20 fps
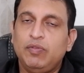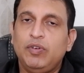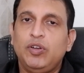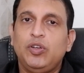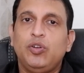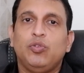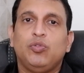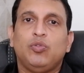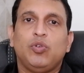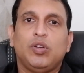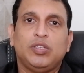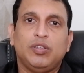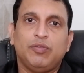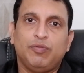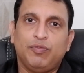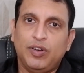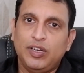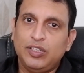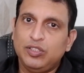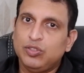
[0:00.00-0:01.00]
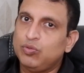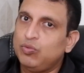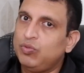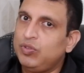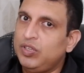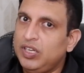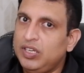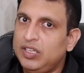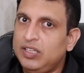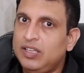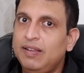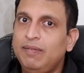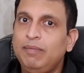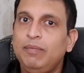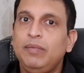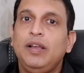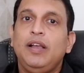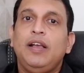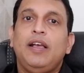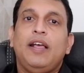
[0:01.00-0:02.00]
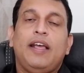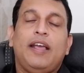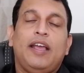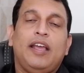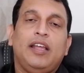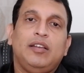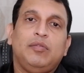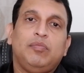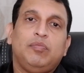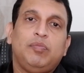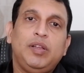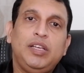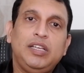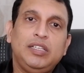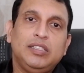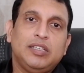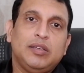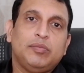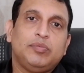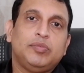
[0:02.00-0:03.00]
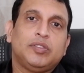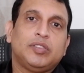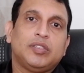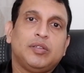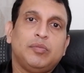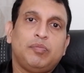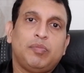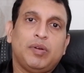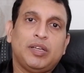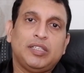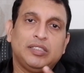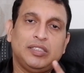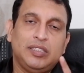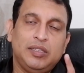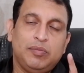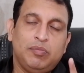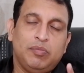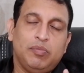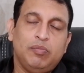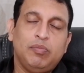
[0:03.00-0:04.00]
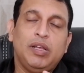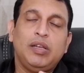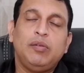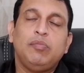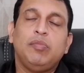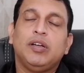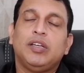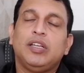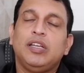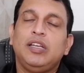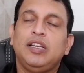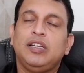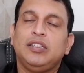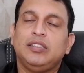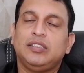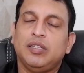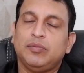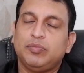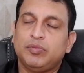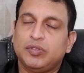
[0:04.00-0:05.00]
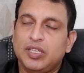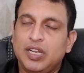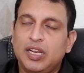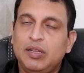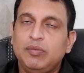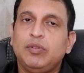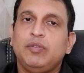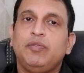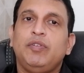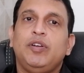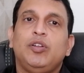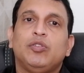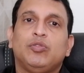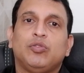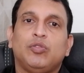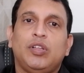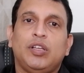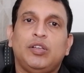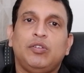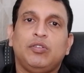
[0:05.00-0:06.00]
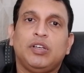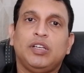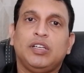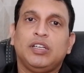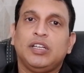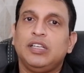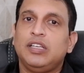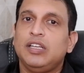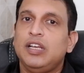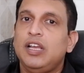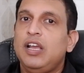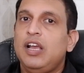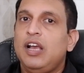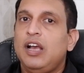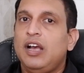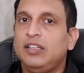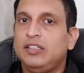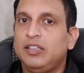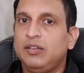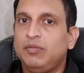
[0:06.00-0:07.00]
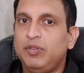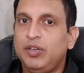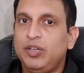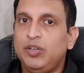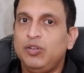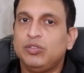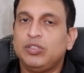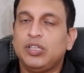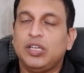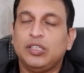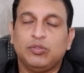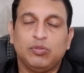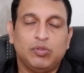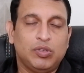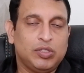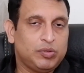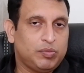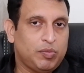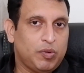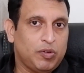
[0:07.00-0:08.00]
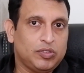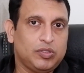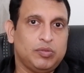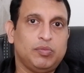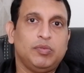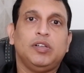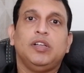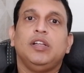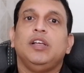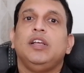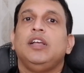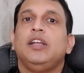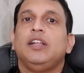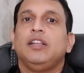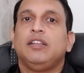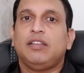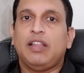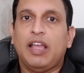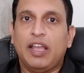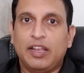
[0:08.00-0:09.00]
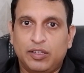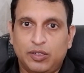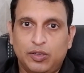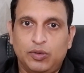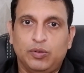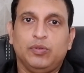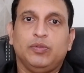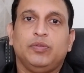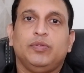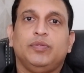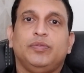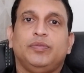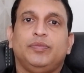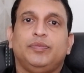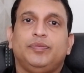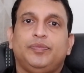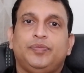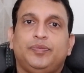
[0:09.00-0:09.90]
my video to other friends who need them. And please press the bell button and subscribe the video so that you can get other videos as soon as possible. Thank you.